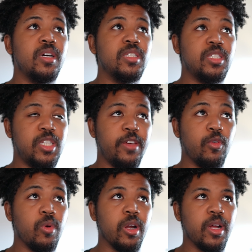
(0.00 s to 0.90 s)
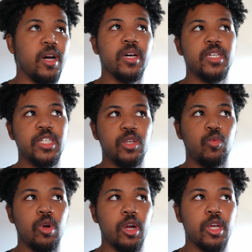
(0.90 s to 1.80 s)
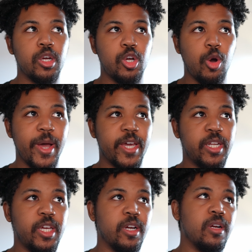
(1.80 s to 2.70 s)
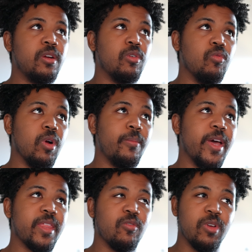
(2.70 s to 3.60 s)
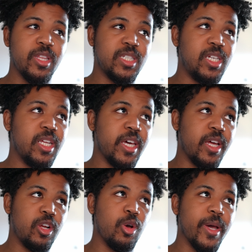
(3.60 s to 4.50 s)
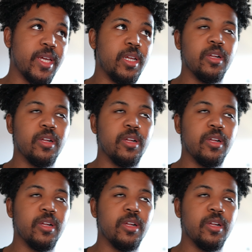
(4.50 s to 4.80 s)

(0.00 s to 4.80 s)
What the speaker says: see if it worked, it didn't work, go back in here, run the scene again, go back in here.